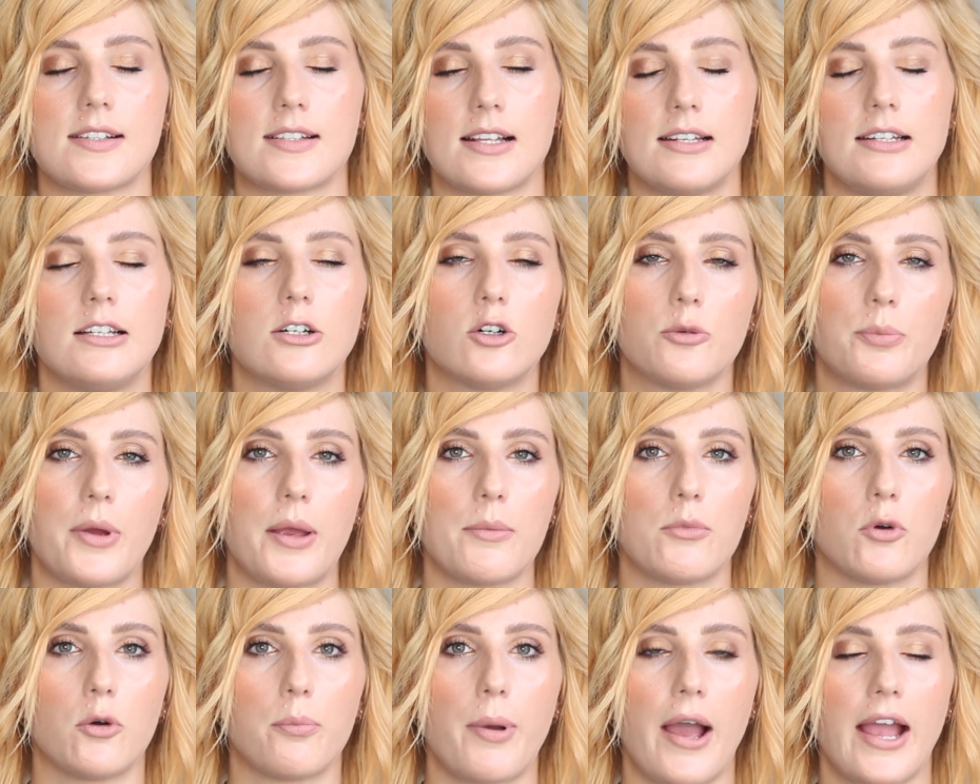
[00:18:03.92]
it's a little
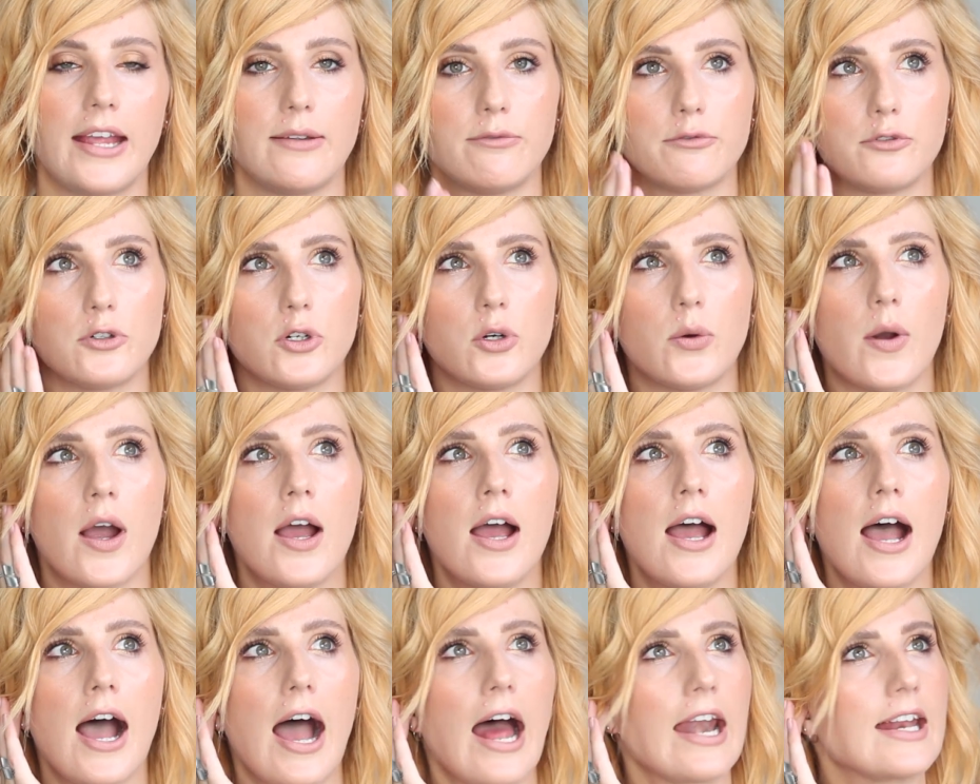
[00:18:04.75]
bit more painful
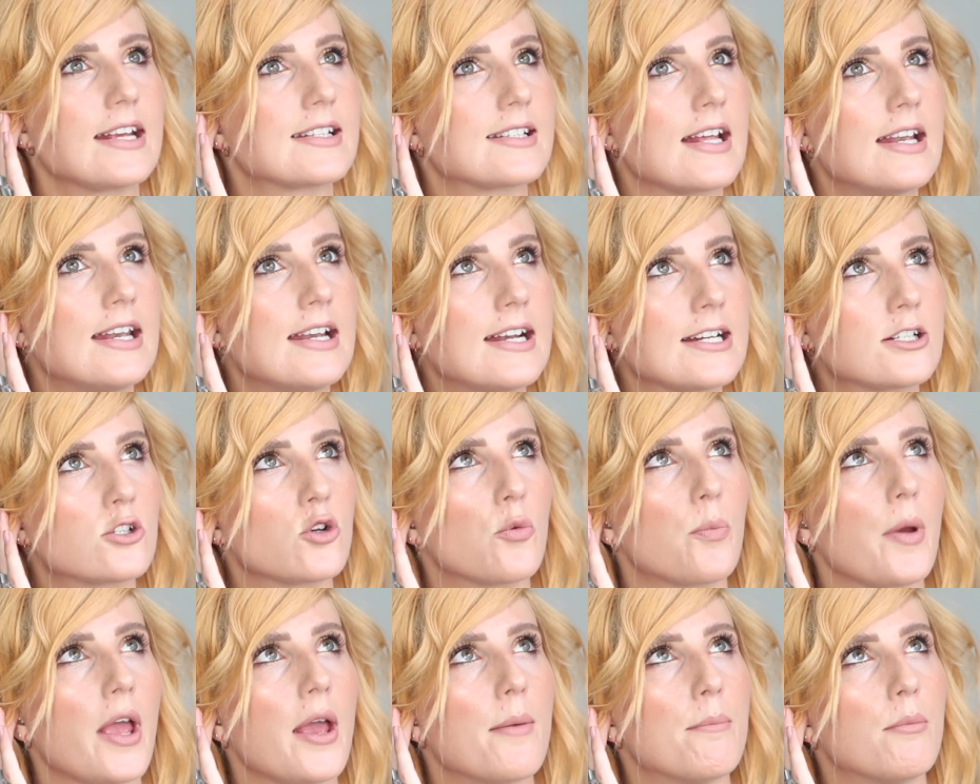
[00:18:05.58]
and it's a
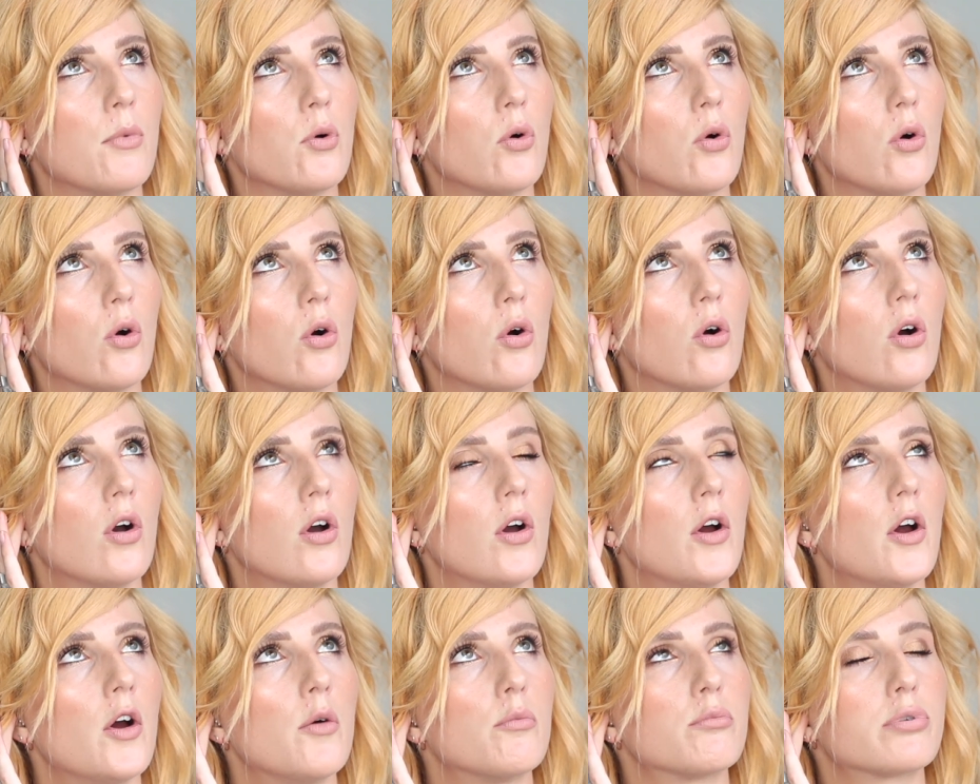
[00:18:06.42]
little bit more
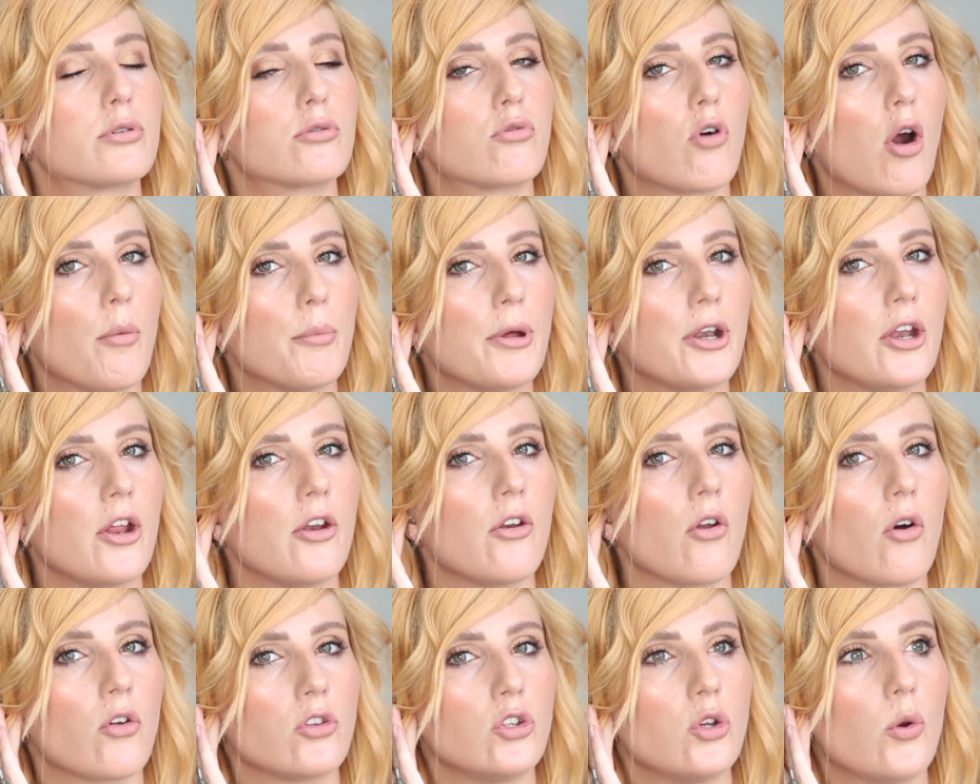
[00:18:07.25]

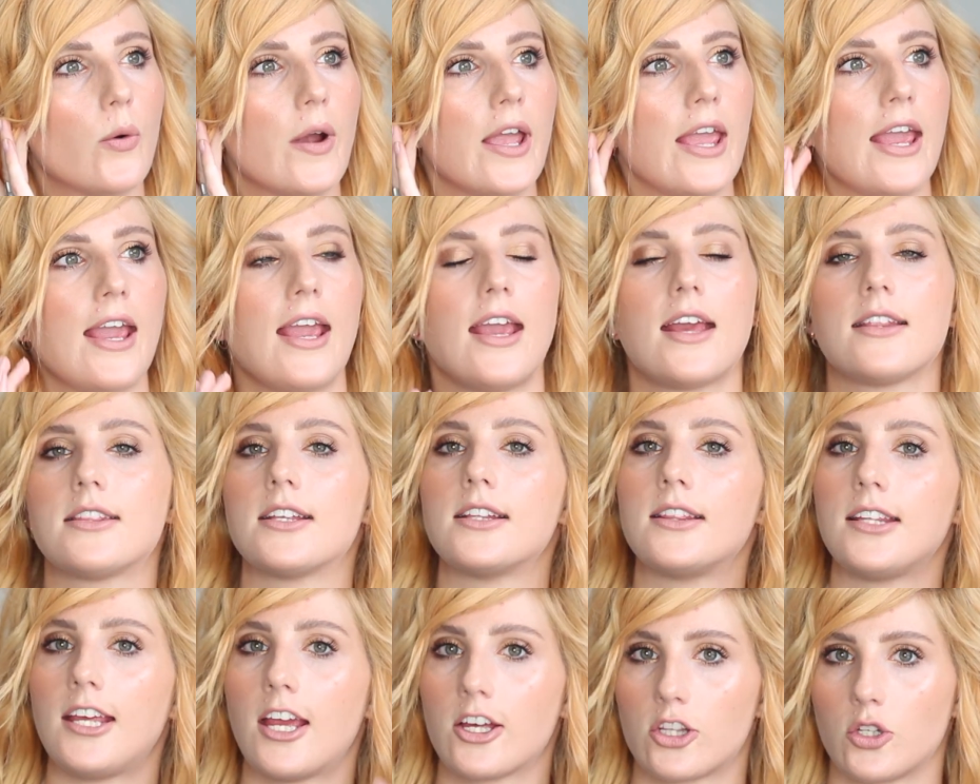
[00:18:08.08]
prominent on your ear
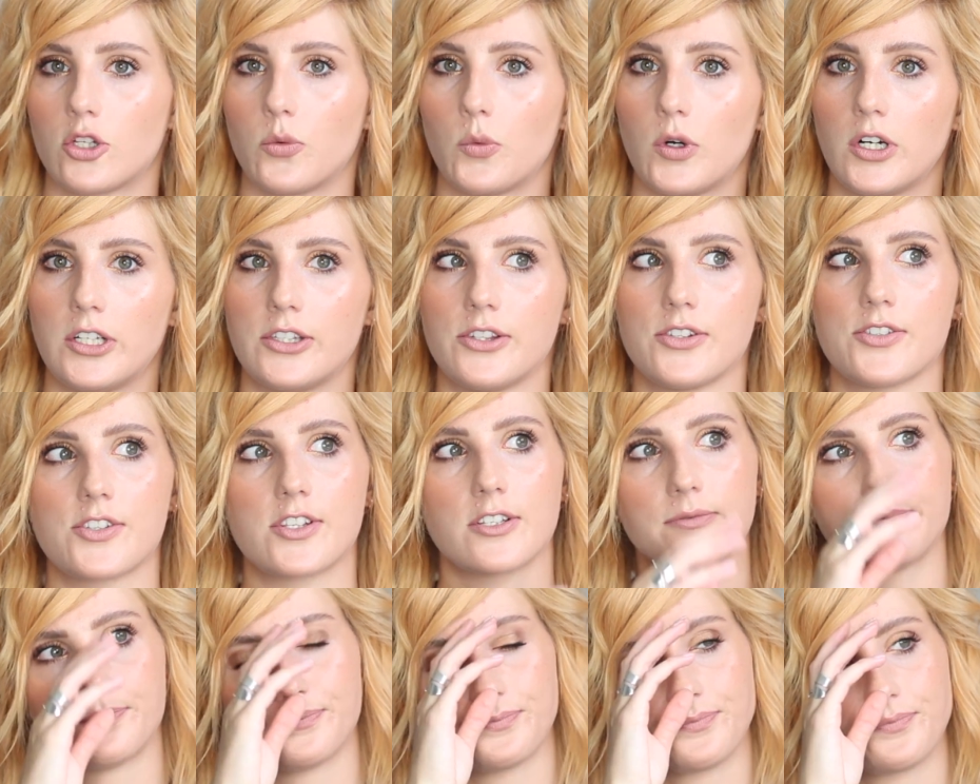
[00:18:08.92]
than the other
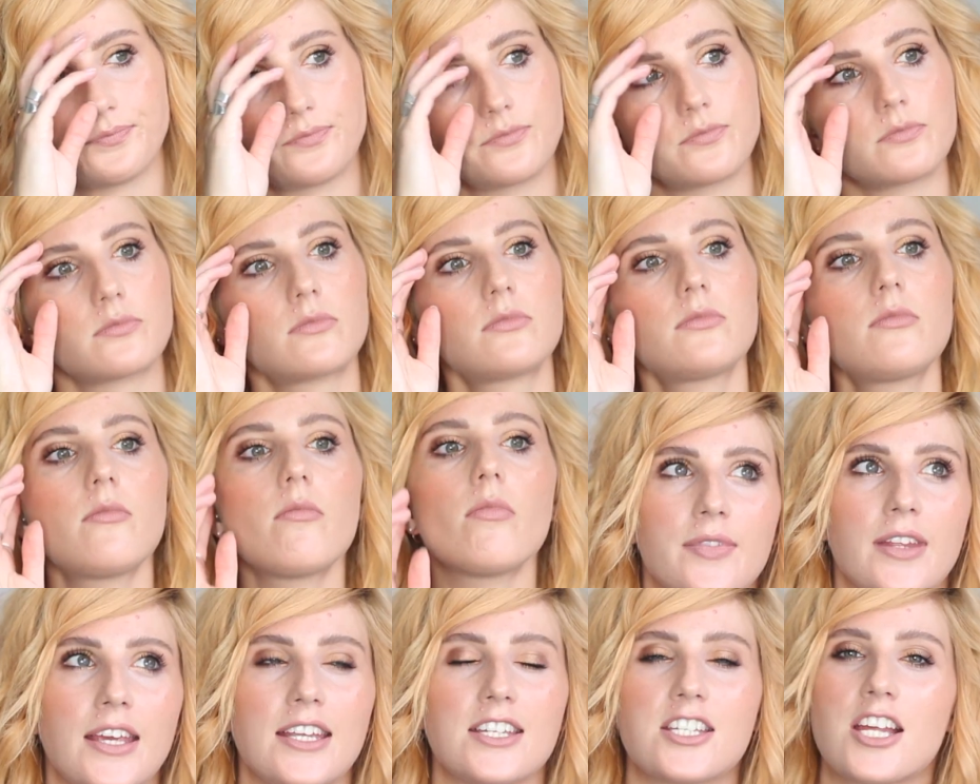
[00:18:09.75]
ones.
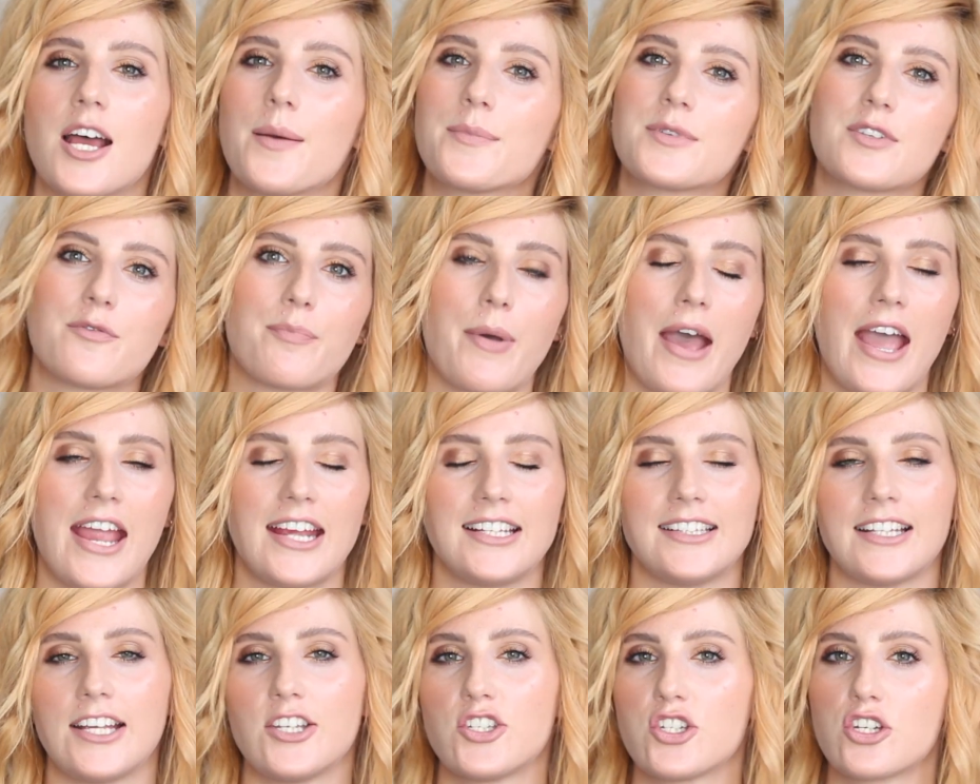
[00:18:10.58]
In terms of
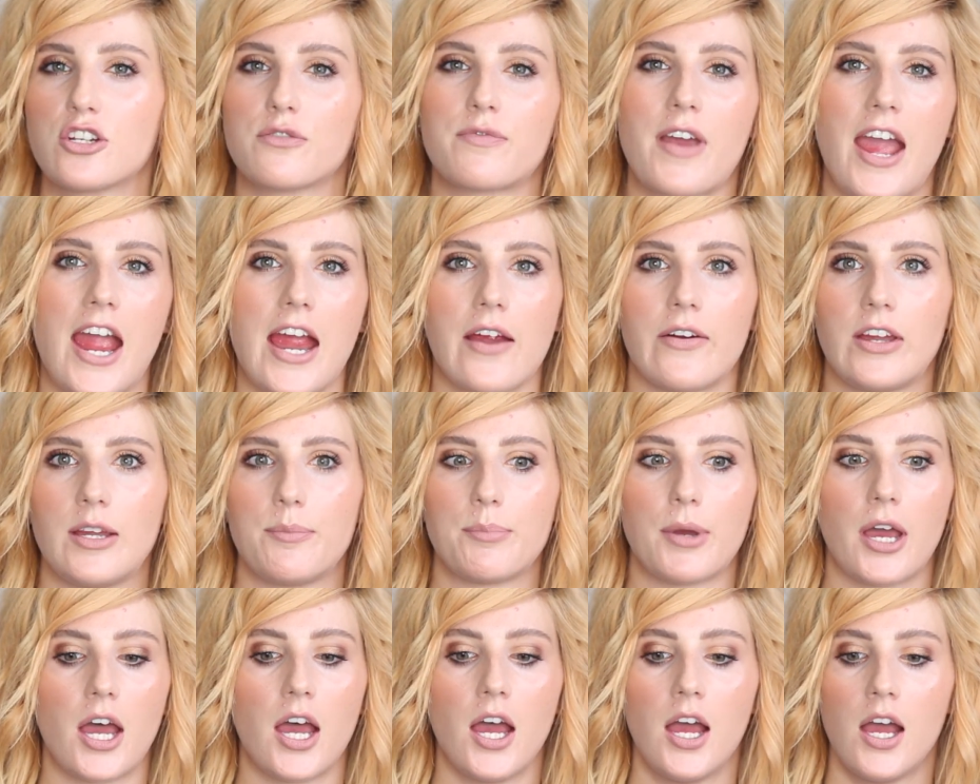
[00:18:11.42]
pain, they do vary,
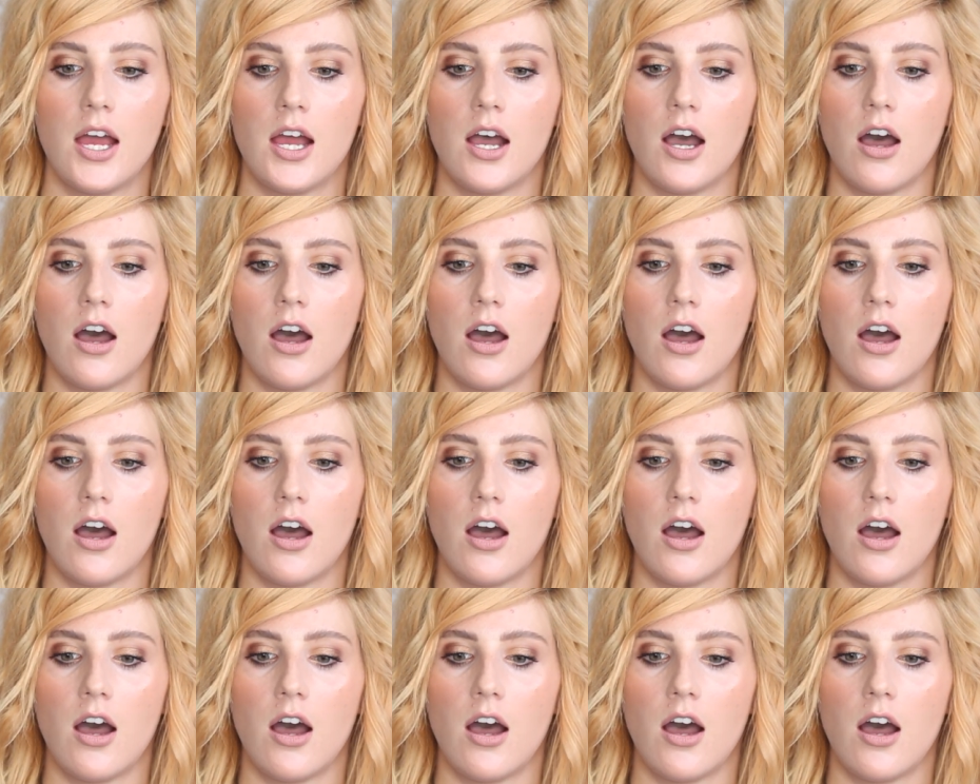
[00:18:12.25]
but